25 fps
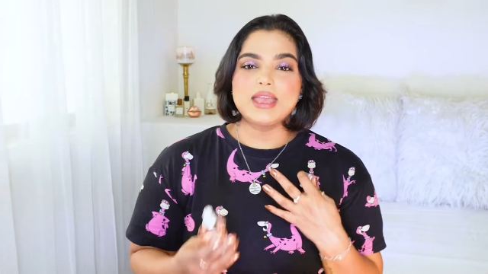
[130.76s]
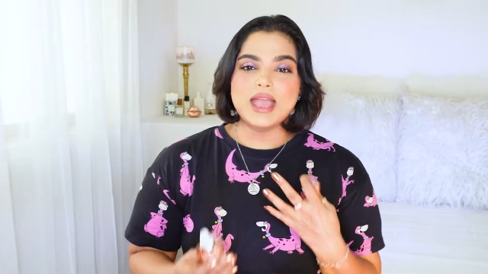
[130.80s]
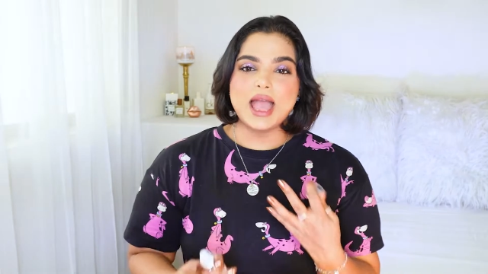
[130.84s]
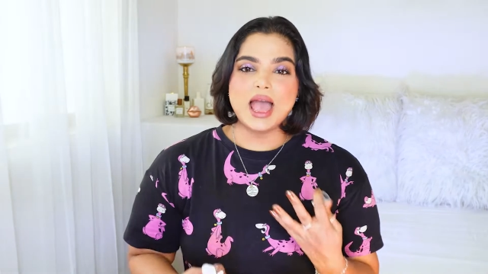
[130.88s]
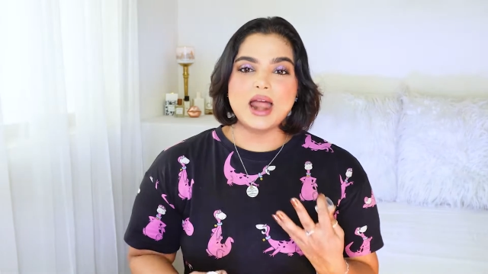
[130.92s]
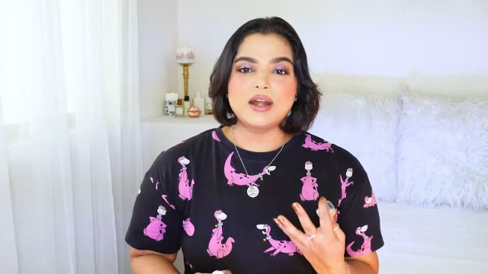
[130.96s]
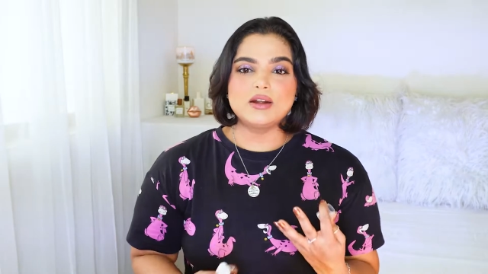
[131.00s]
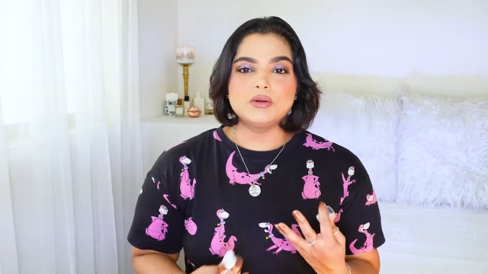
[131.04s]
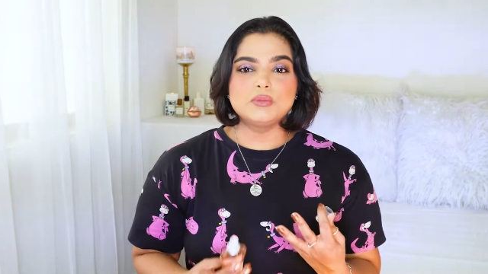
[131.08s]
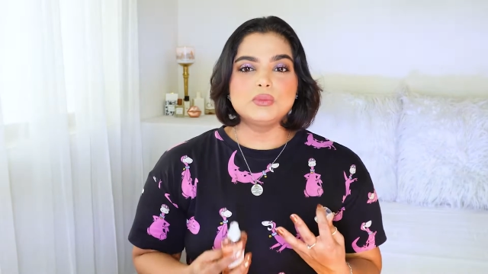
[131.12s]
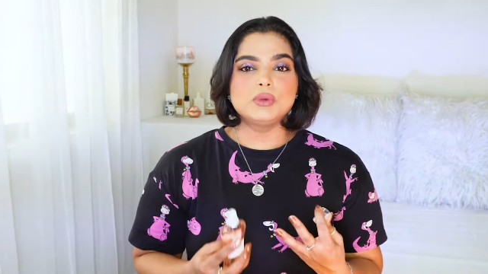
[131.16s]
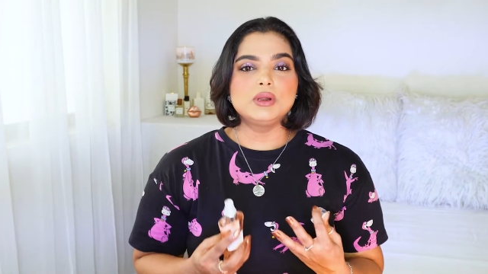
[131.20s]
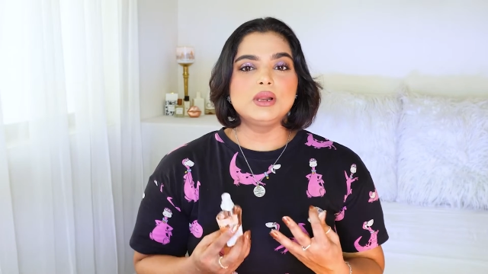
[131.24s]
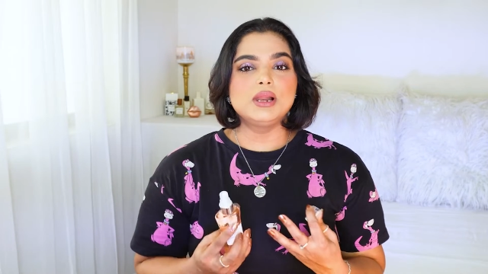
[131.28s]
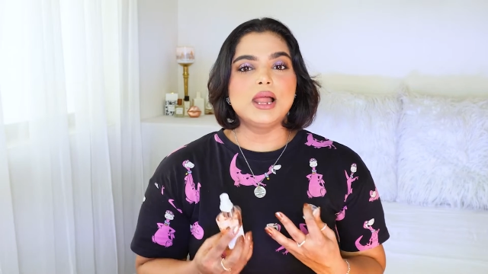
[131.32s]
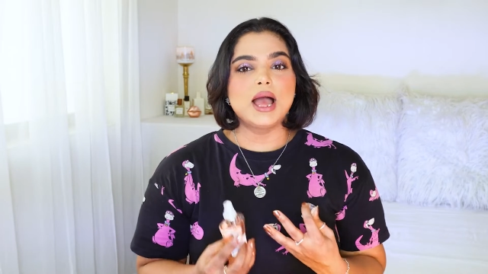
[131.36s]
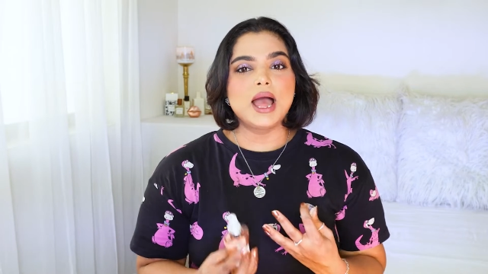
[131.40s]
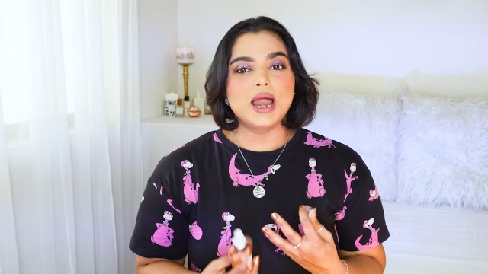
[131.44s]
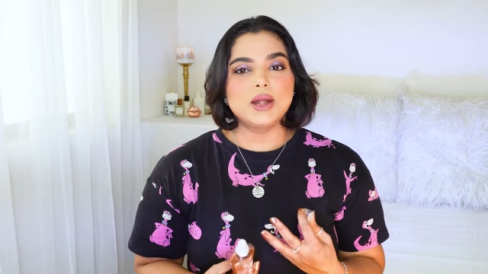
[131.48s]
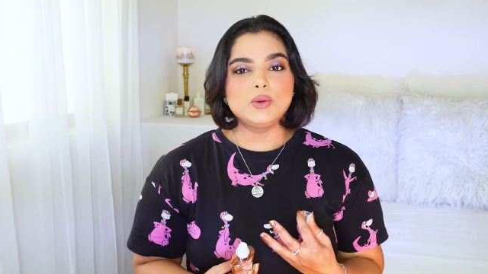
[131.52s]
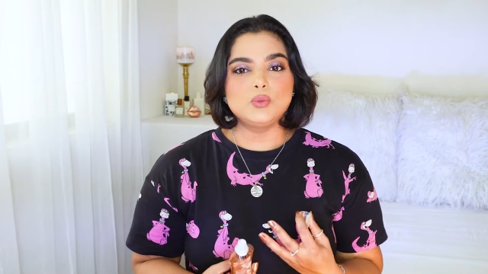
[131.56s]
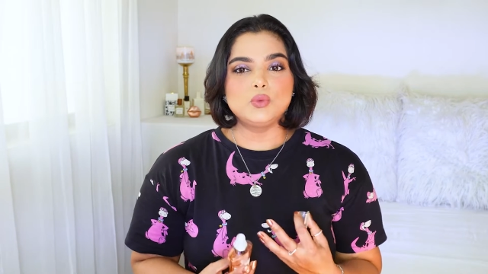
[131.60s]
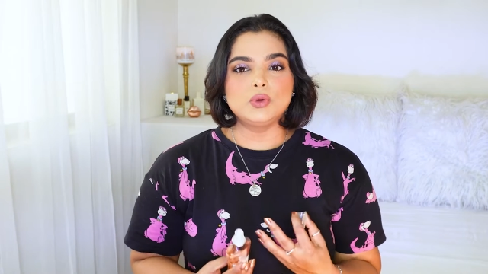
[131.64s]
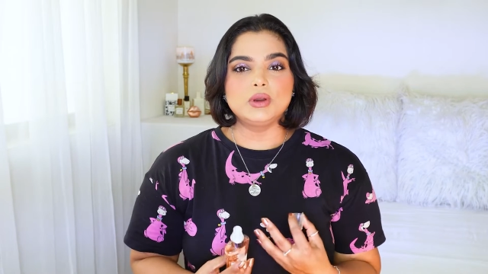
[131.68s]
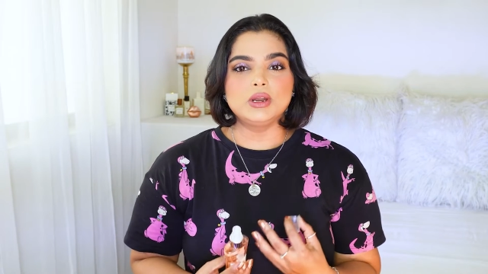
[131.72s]
Caramel
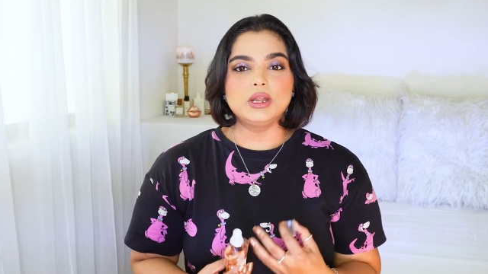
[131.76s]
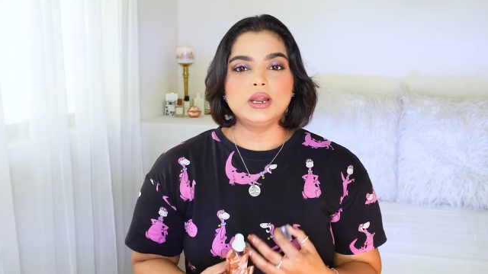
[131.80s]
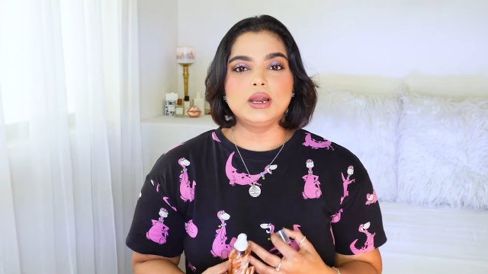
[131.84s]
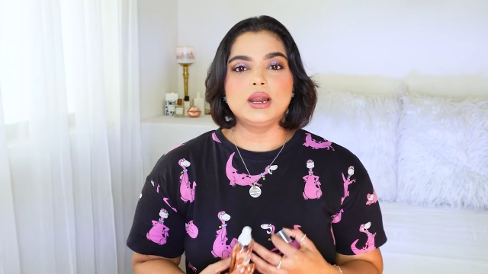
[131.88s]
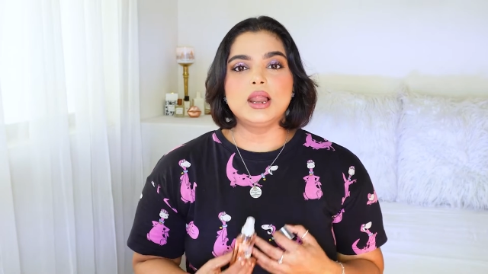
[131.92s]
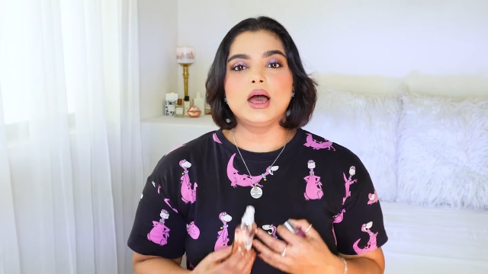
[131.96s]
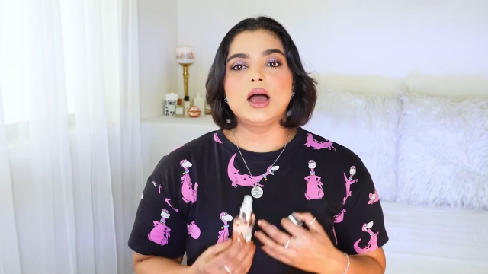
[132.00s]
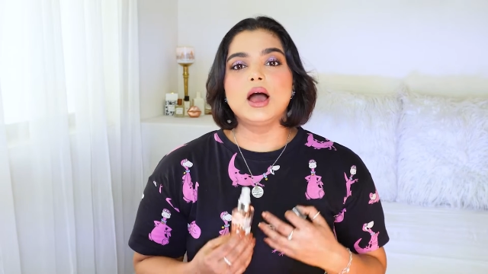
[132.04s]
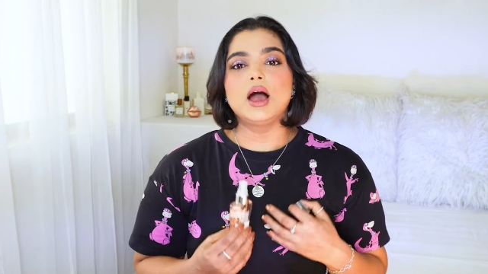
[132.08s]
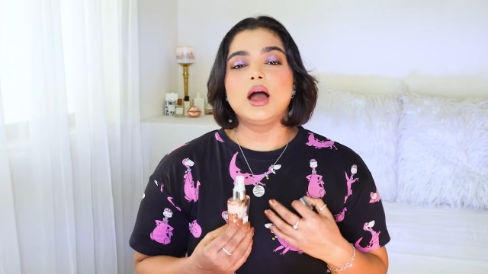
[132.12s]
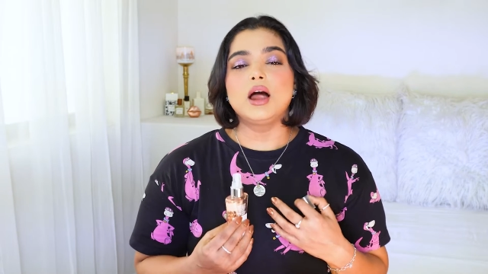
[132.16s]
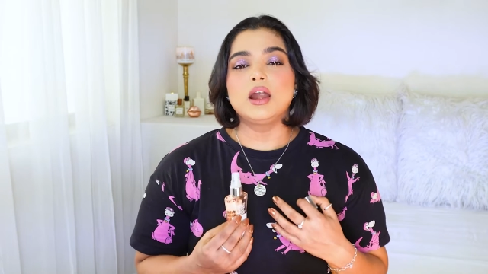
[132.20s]
and vanilla